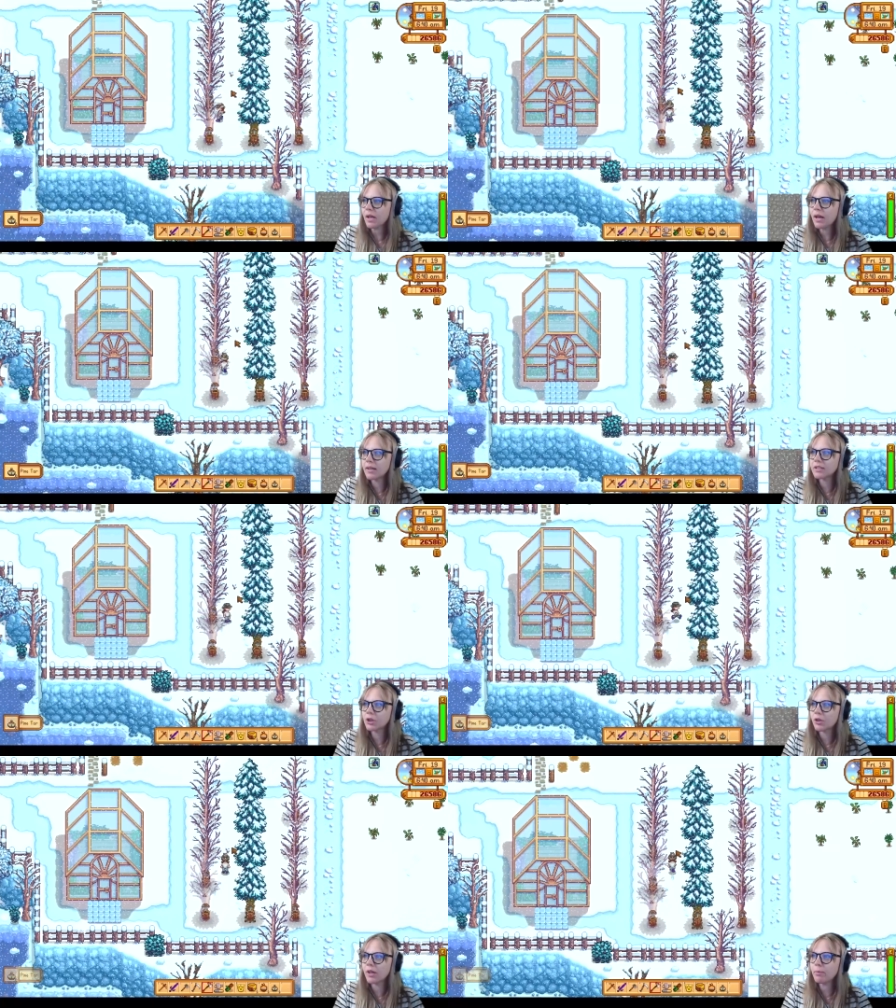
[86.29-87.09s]
And
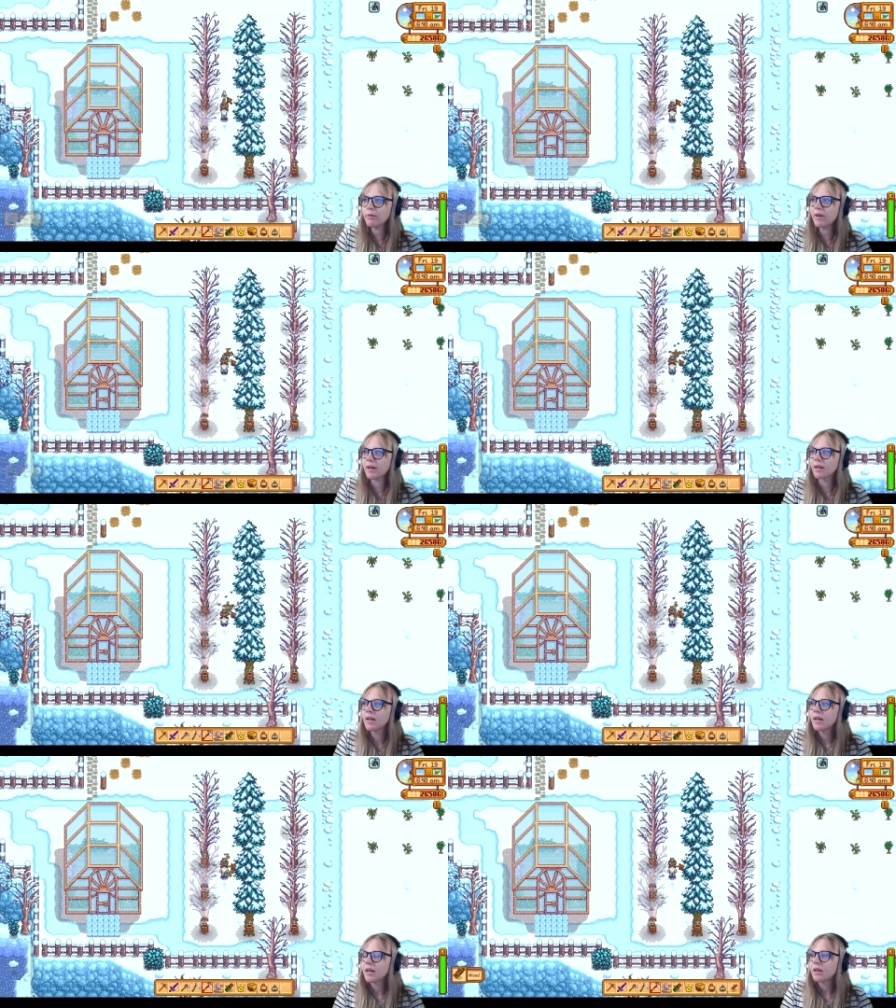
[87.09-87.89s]
so that'll be fun.
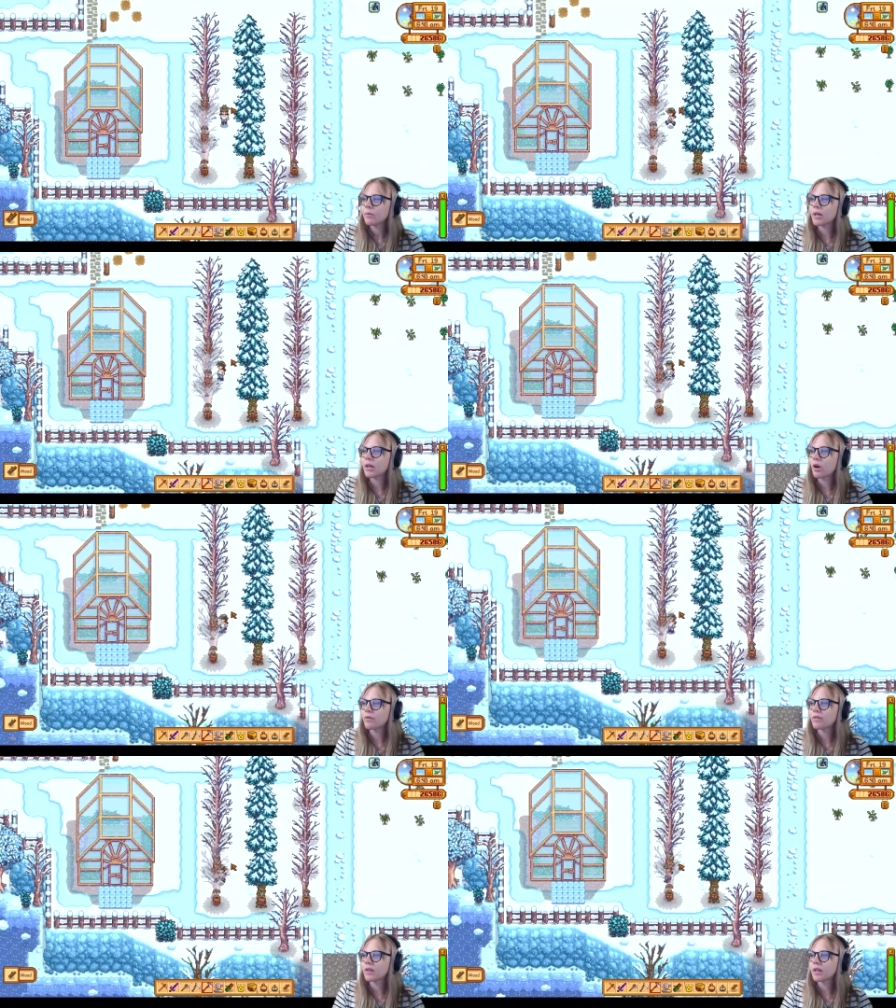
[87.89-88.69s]
We can
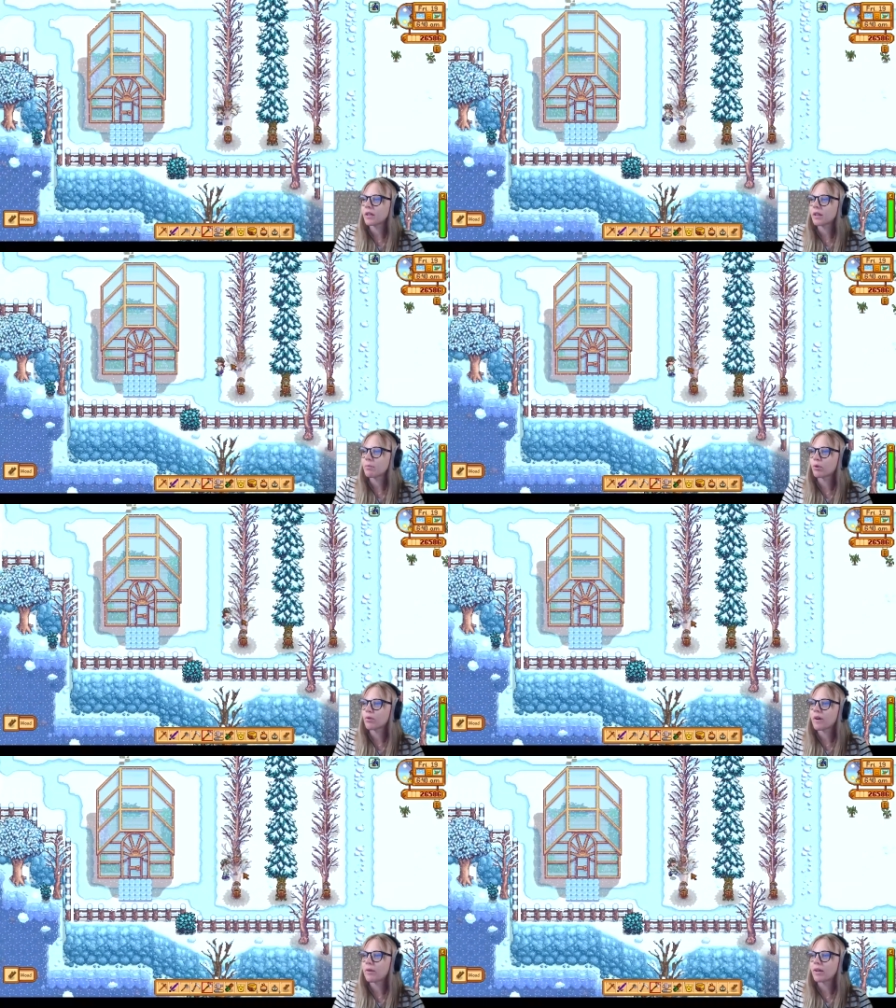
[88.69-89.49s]
hopefully
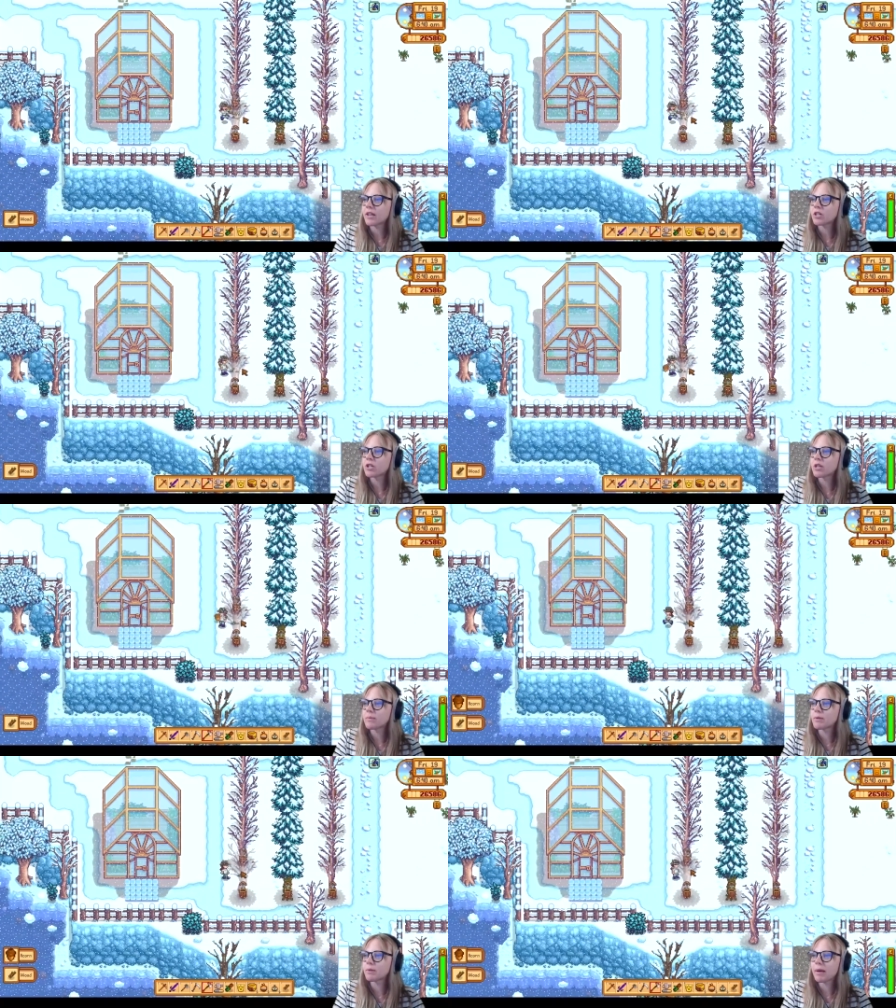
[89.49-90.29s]
improve our
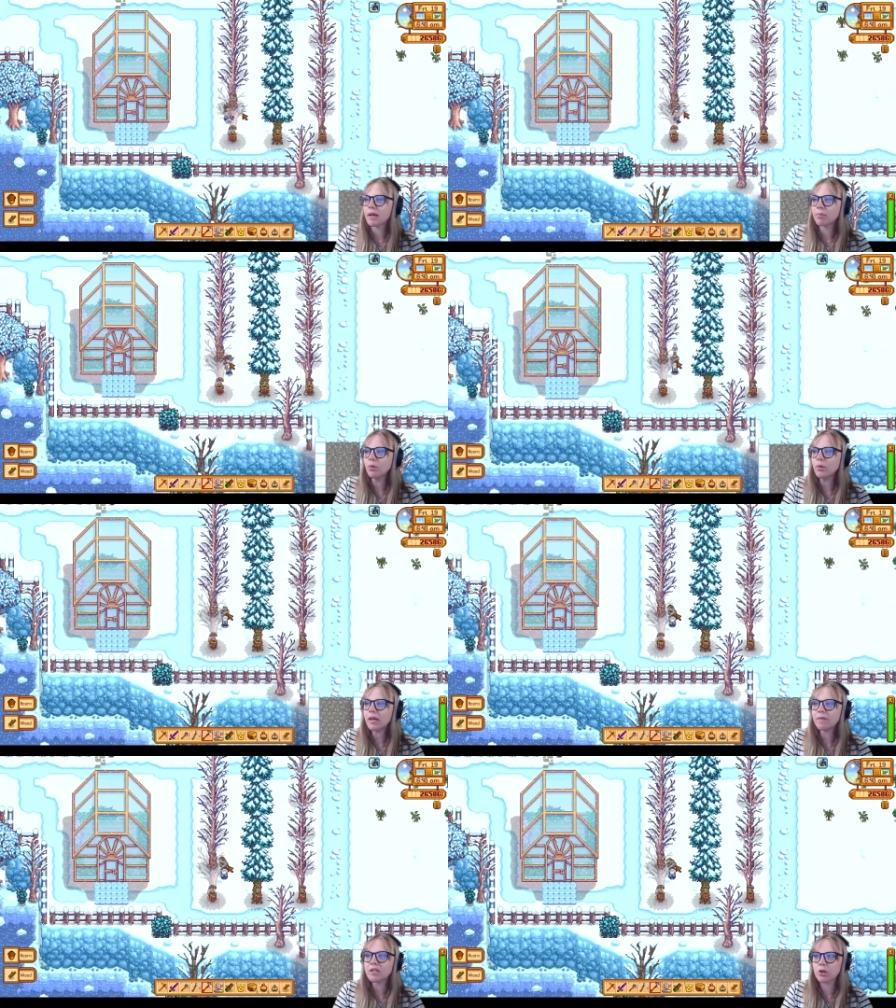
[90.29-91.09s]
relationships with people.
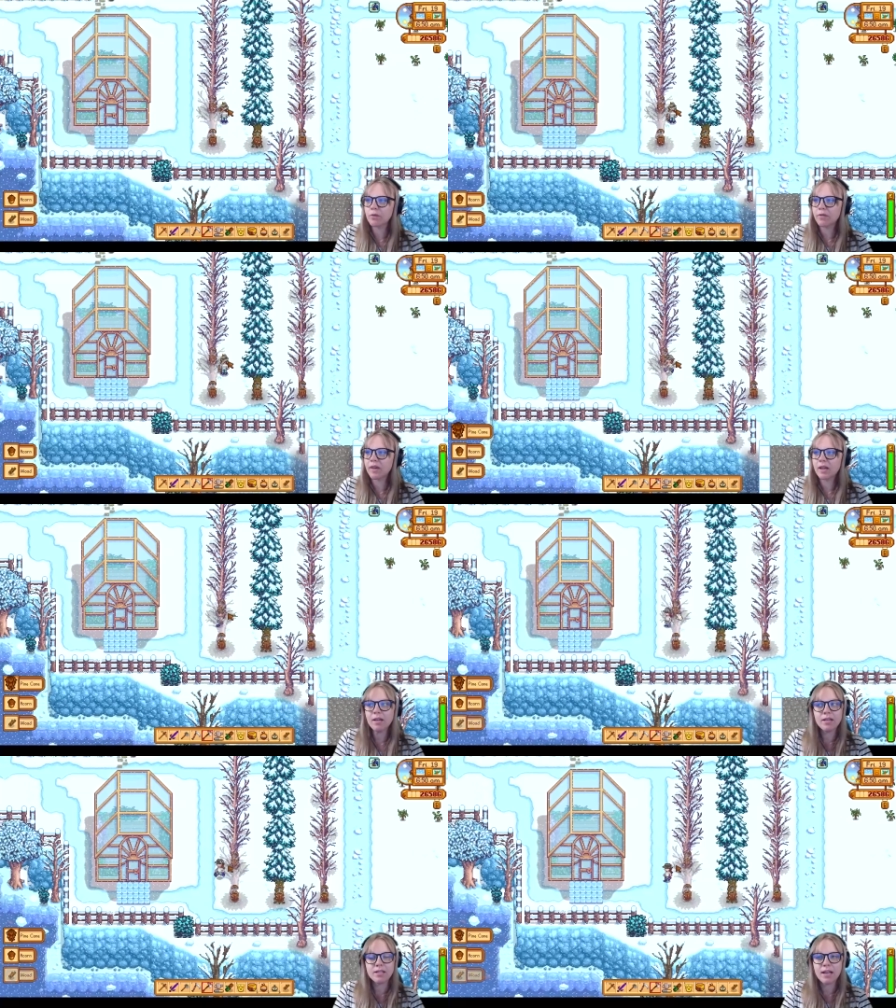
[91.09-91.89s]
If
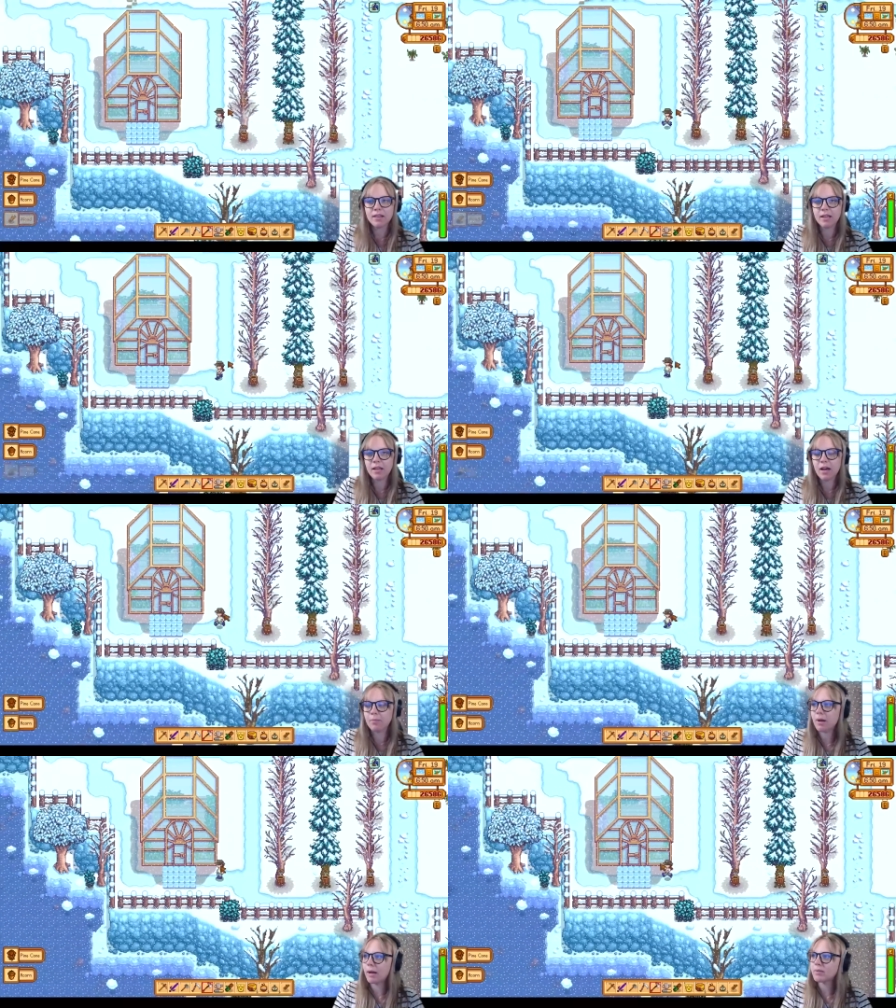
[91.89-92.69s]
Sophia is at the
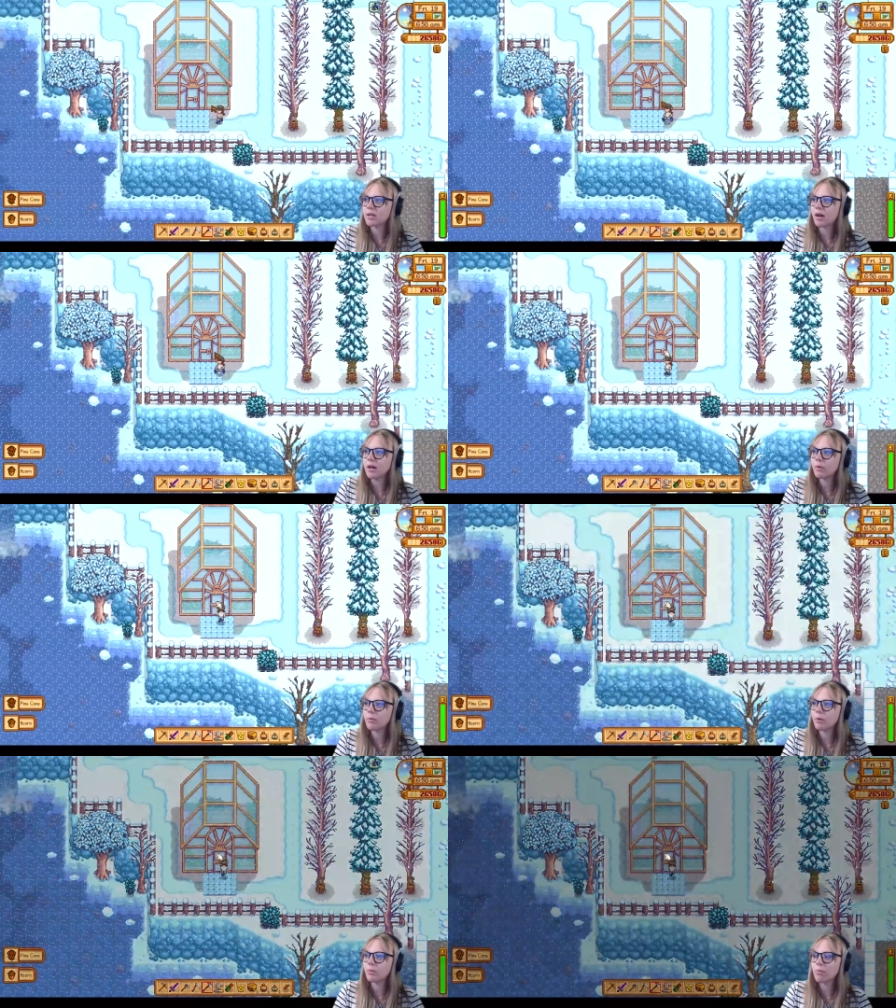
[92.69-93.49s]
uh, pub tonight, we will